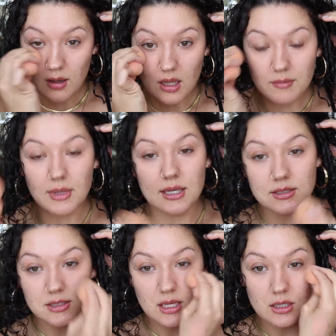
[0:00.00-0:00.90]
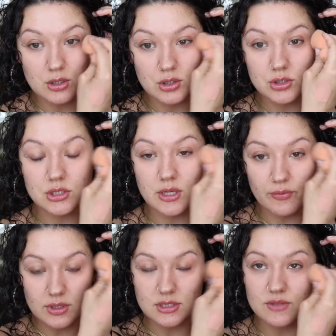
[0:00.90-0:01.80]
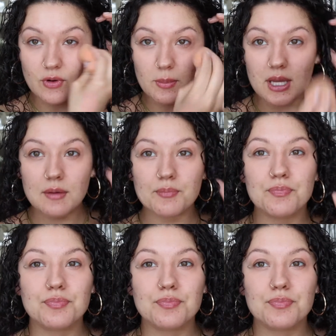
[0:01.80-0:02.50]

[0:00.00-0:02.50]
It makes a huge difference for me.